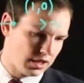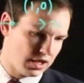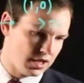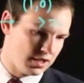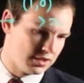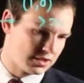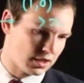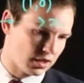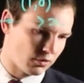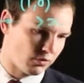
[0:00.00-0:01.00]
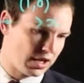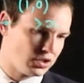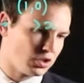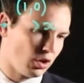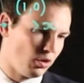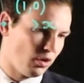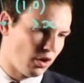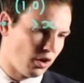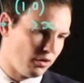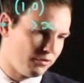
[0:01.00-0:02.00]
is the ratio
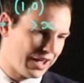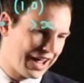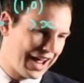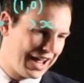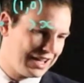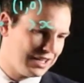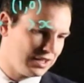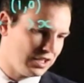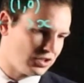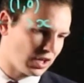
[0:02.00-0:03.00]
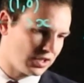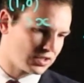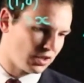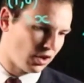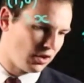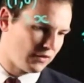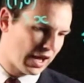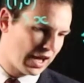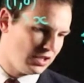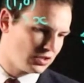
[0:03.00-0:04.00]
of a, the adjacent, over
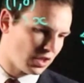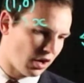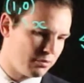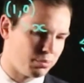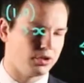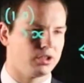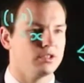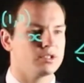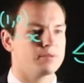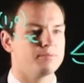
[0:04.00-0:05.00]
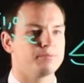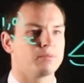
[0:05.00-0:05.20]
h, the hypotenuse,